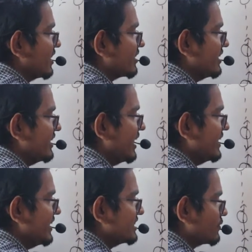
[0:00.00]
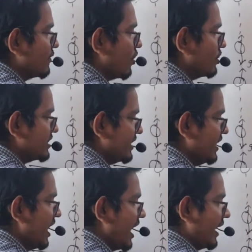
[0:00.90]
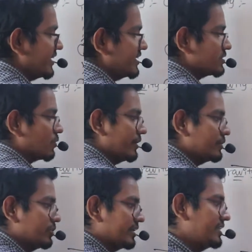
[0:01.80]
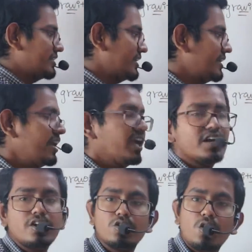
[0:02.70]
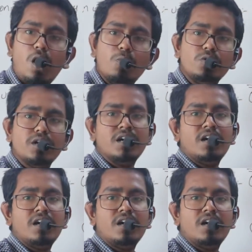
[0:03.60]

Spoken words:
regaining its velocity, and it is going to hit the ground